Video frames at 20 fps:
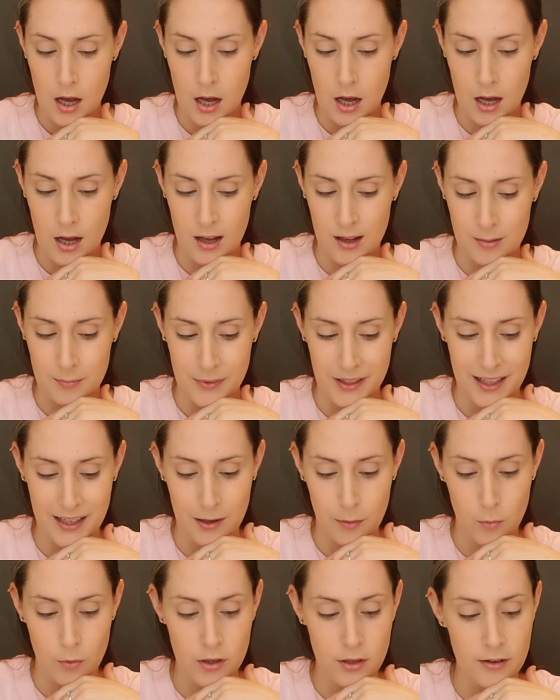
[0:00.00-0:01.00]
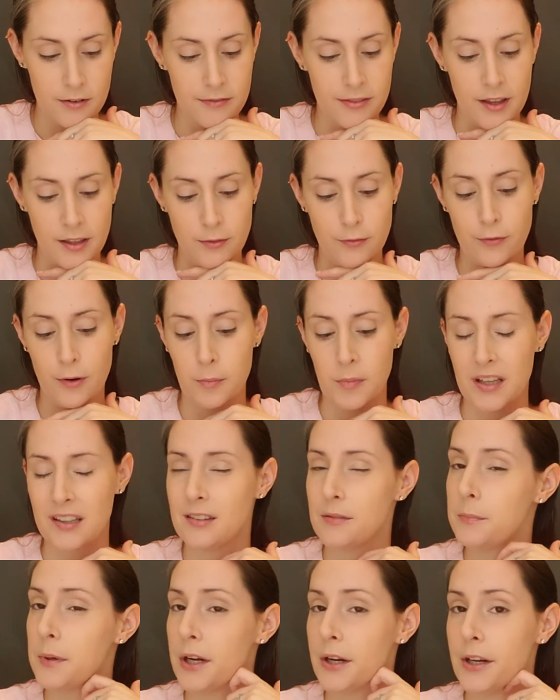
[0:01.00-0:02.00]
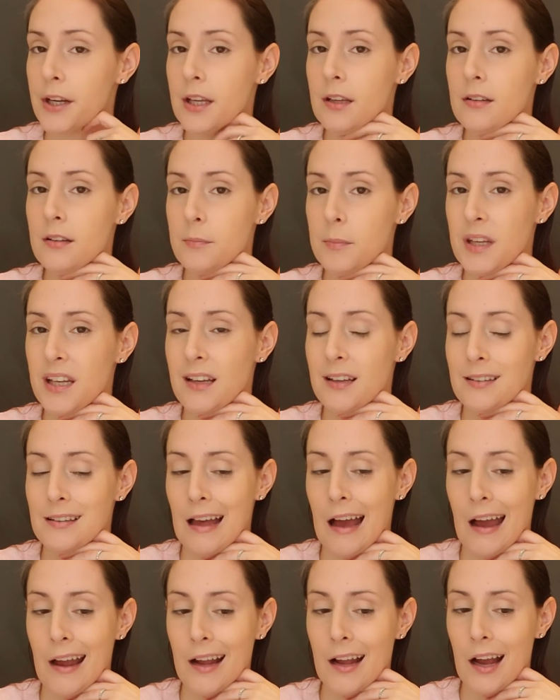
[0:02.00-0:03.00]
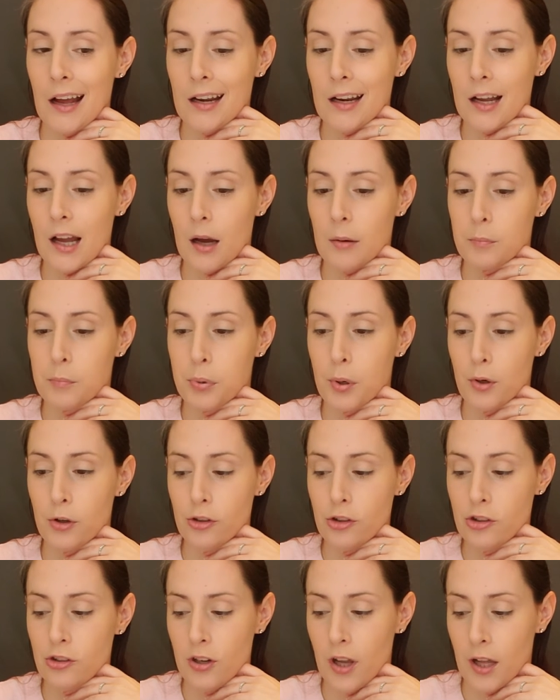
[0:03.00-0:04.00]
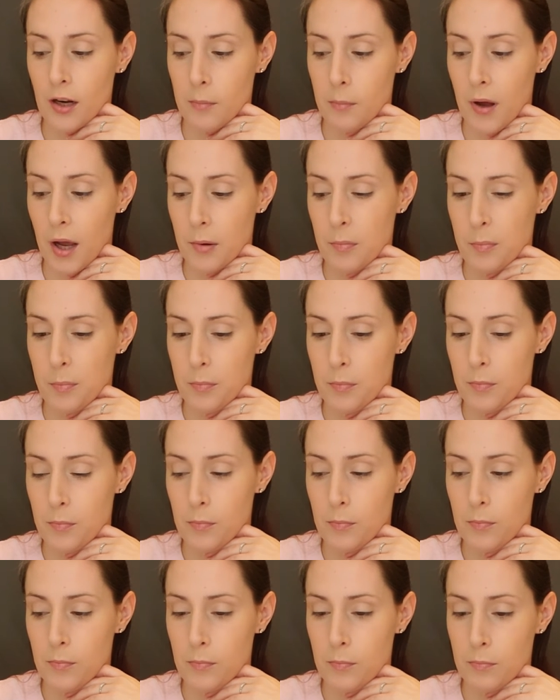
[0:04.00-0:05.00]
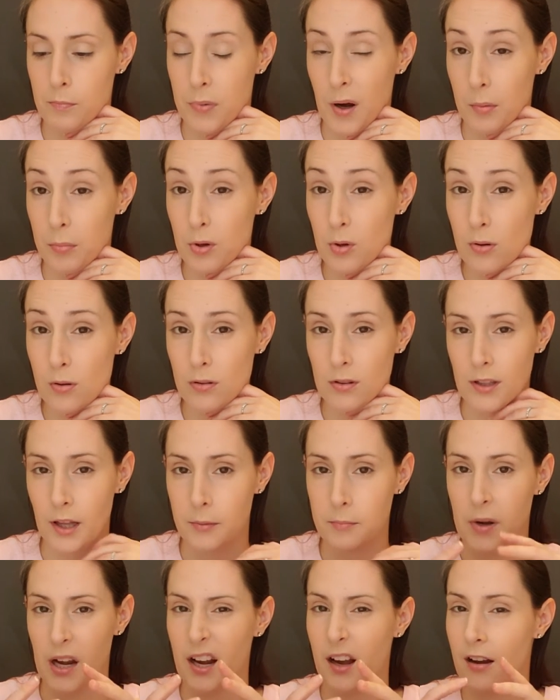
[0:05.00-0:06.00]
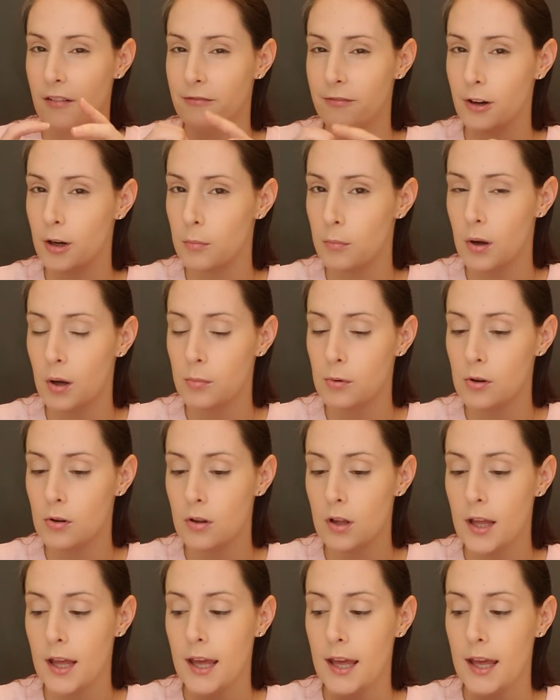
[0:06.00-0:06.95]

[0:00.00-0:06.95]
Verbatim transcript: Um, and I wonder if that's from experience because I kind of got pushed out of my bubble, like my comfort bubble.